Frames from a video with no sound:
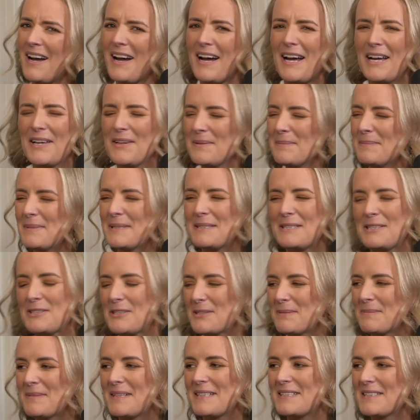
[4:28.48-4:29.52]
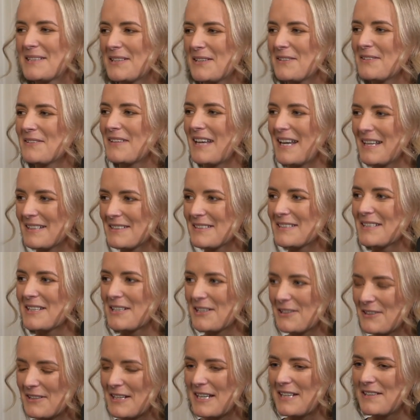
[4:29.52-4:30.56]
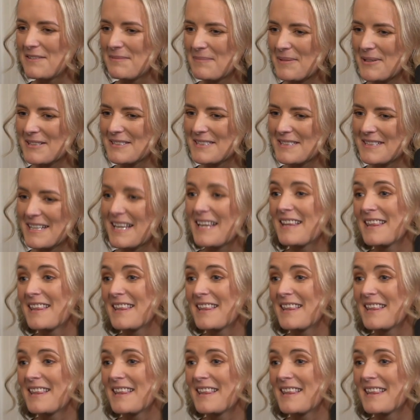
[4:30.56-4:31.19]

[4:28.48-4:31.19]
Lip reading: I don't position myself as a creative person.